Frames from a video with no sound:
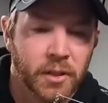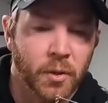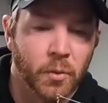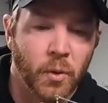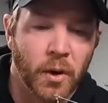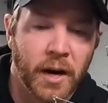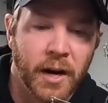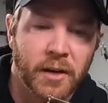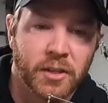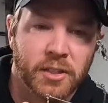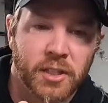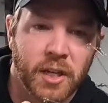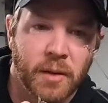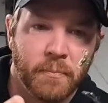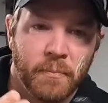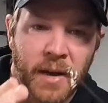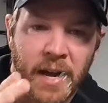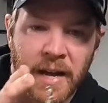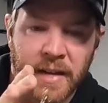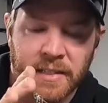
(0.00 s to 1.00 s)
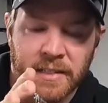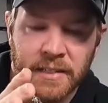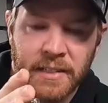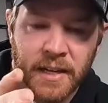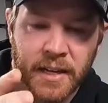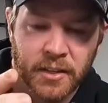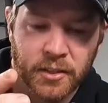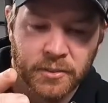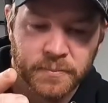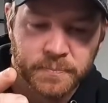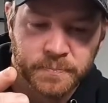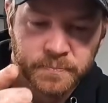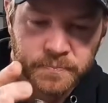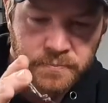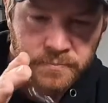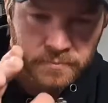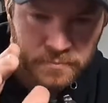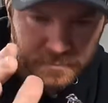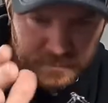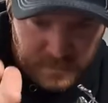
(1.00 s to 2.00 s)
the wires come back together,
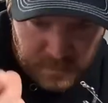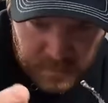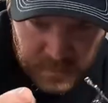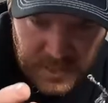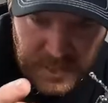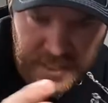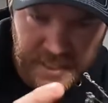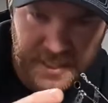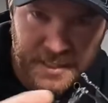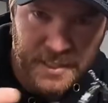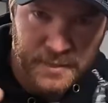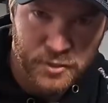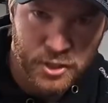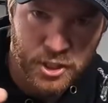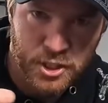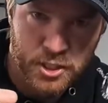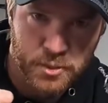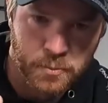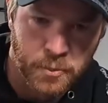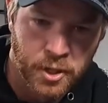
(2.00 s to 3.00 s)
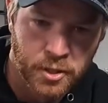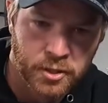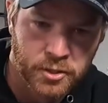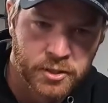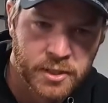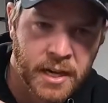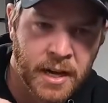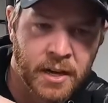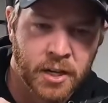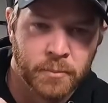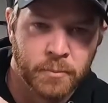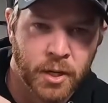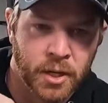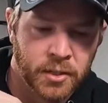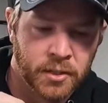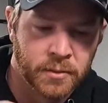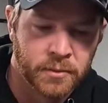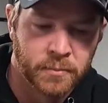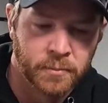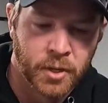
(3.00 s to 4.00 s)
and it gives you a smaller, tighter
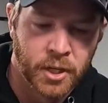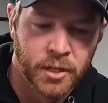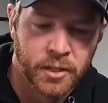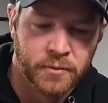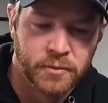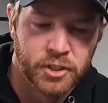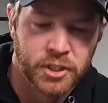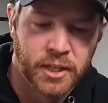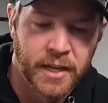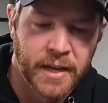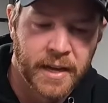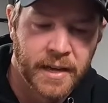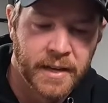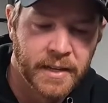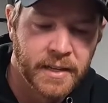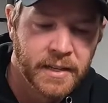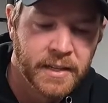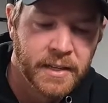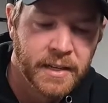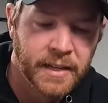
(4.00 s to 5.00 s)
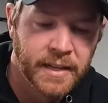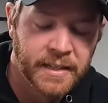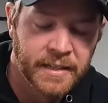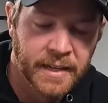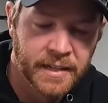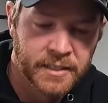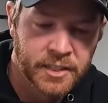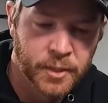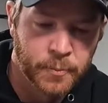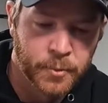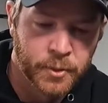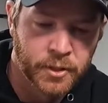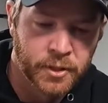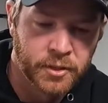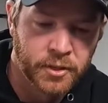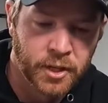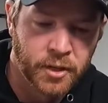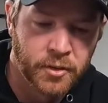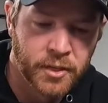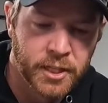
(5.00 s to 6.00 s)
ball of shad. And I typically
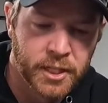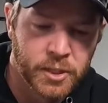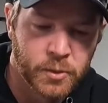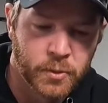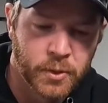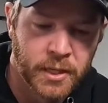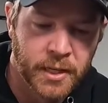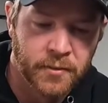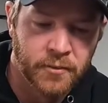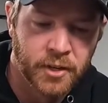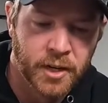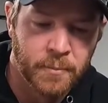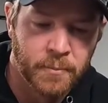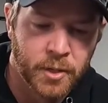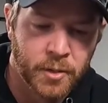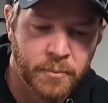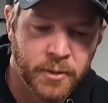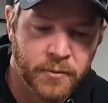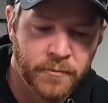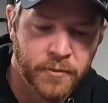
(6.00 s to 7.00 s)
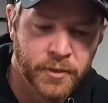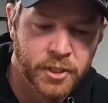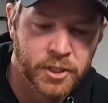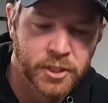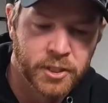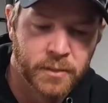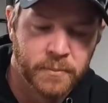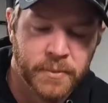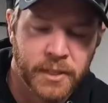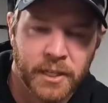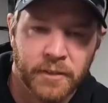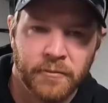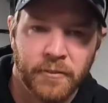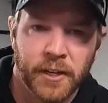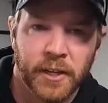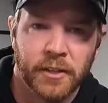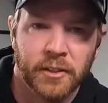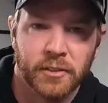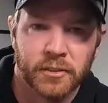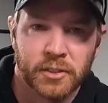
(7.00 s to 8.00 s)
throw this whenever I'm going to be fishing a
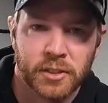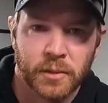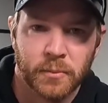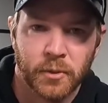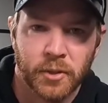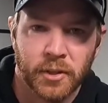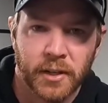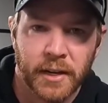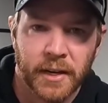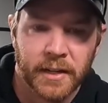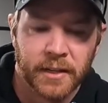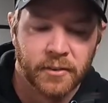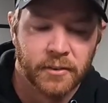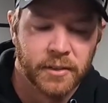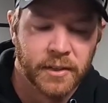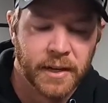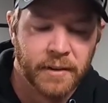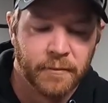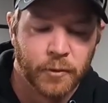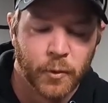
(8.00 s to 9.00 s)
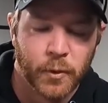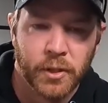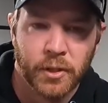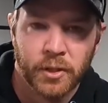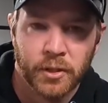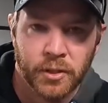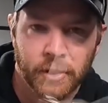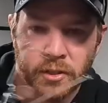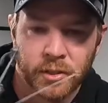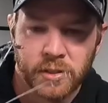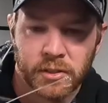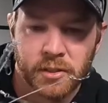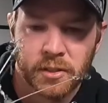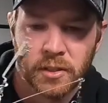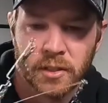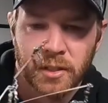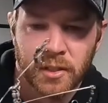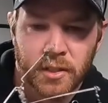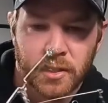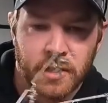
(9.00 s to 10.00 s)
BFL or somewhere that I can only have 3 hooks.
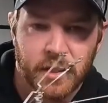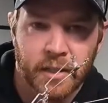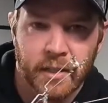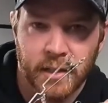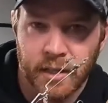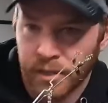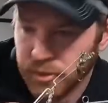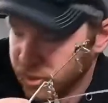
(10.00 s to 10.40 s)
And